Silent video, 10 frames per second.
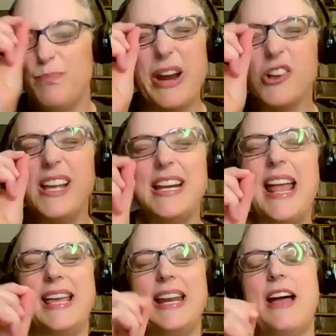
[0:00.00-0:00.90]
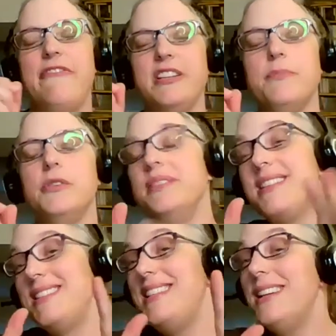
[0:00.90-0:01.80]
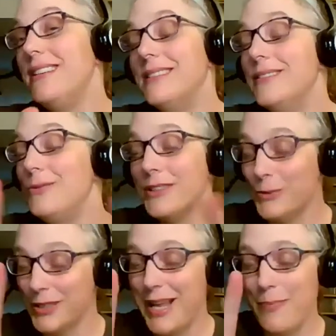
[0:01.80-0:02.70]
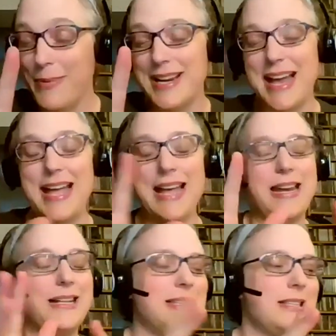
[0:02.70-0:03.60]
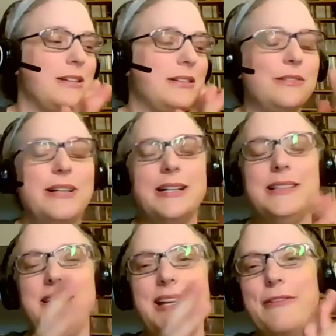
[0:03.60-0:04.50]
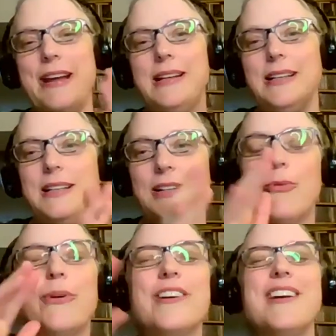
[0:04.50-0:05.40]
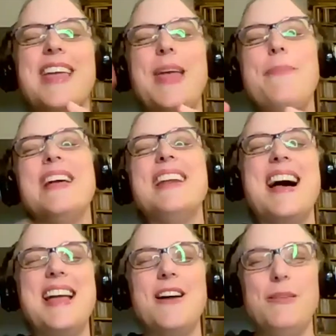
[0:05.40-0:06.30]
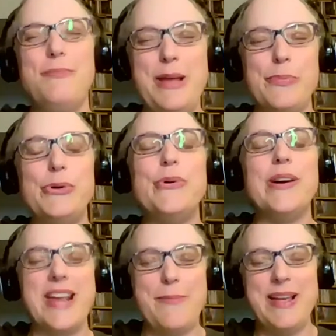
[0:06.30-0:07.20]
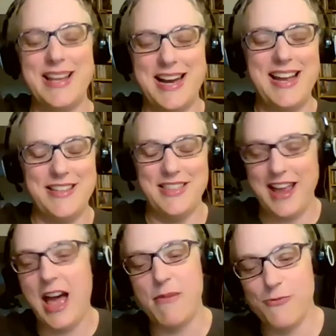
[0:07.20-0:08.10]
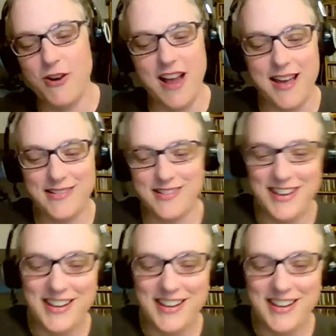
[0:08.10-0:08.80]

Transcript: barely naked eye visible, but still we're keeping an eye on it. So anyway, or we're keeping an eye on the people who are keeping an eye on the comet. We're not,